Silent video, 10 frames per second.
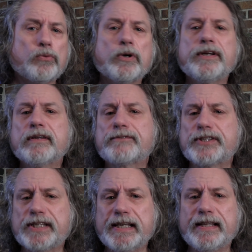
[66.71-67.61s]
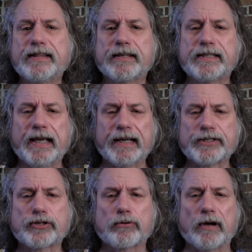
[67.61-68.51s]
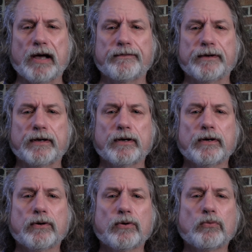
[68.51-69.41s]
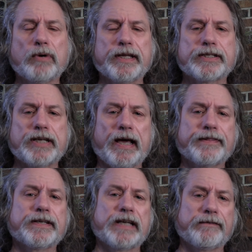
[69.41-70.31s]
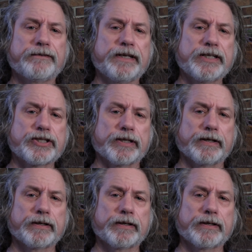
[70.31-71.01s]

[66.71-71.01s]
wouldn't have seen the text graphic which had the definition.